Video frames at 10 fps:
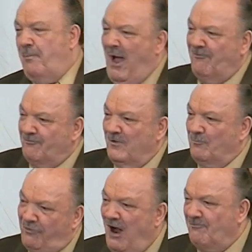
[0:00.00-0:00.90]

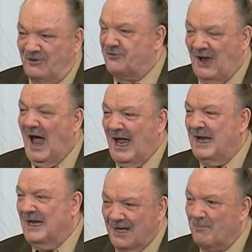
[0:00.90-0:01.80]

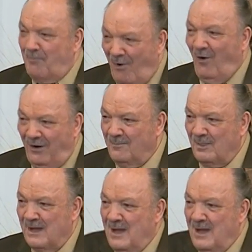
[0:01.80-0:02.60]
prophesy in part.